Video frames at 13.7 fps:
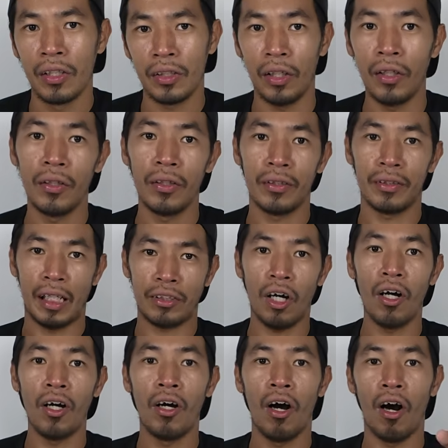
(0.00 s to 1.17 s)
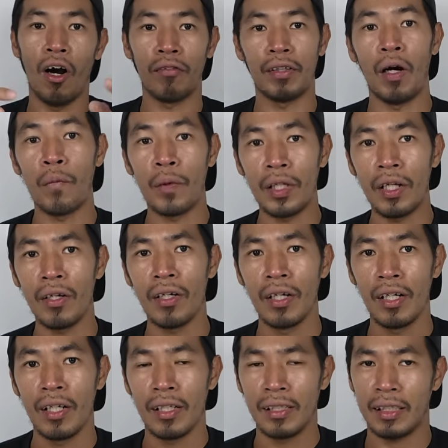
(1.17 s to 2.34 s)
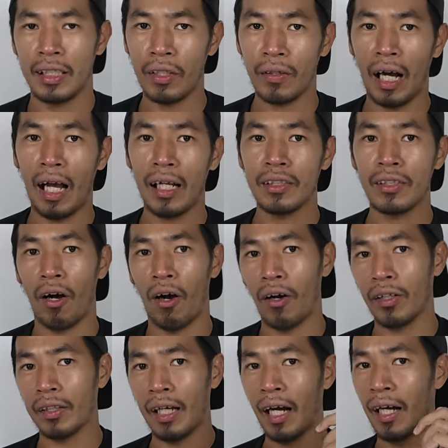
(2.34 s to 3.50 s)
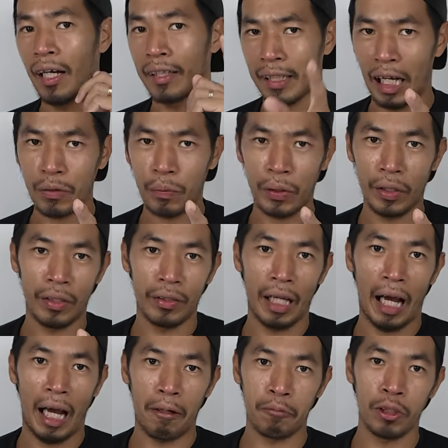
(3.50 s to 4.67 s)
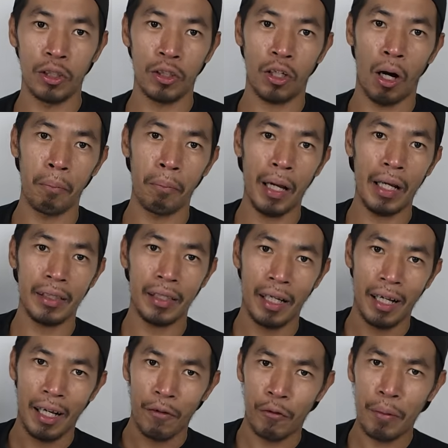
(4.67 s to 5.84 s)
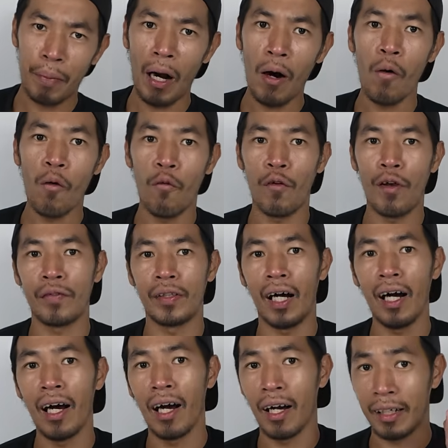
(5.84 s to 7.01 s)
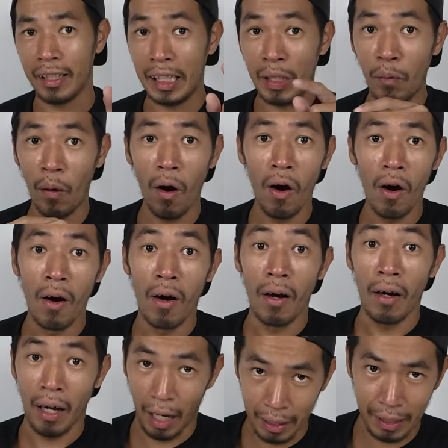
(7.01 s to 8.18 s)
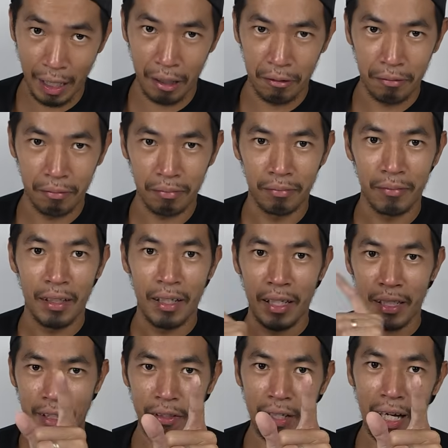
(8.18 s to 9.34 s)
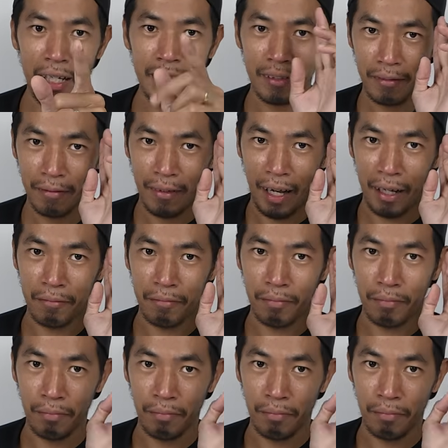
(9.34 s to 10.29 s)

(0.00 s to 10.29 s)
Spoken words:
So that's all of the video. See you guys on the next video that I'm going to compare Rebel with the Evo SL. See you guys and